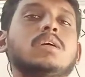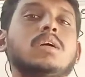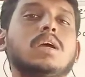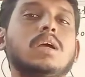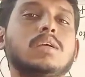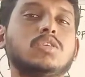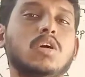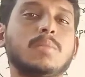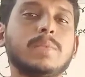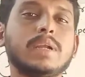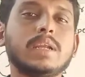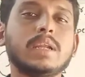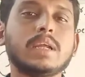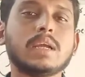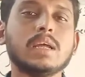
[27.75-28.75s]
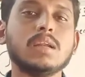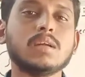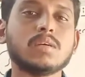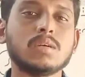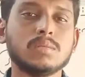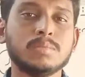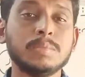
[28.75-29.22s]
A geometrical
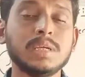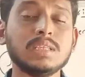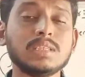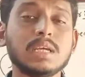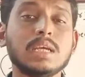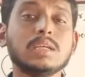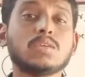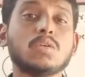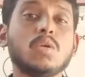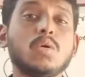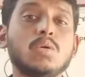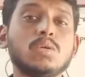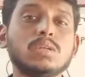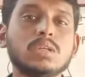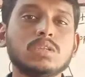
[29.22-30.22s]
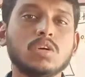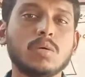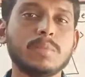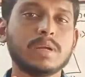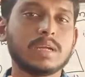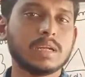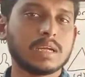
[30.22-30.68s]
means a closed
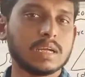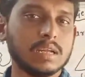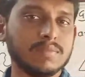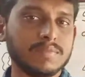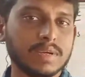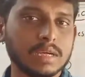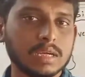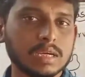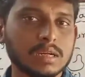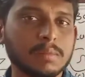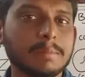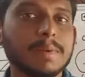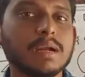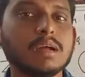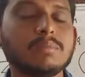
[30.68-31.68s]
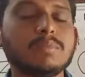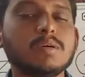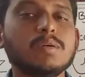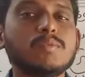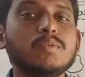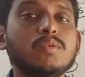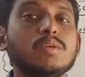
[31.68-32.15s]
geometrical figure made up
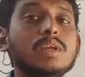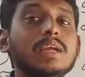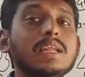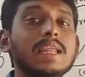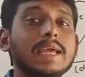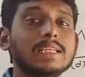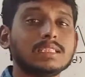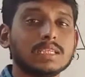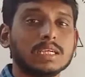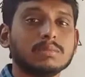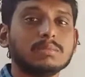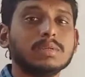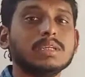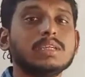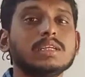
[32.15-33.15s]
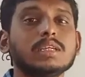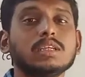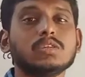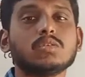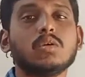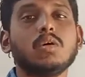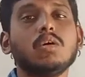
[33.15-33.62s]
of only line segment. It is
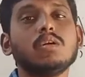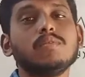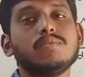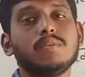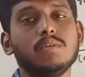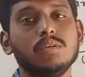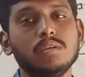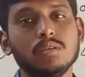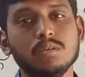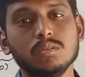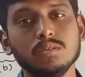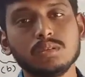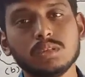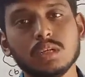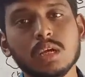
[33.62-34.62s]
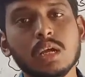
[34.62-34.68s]
called polygons.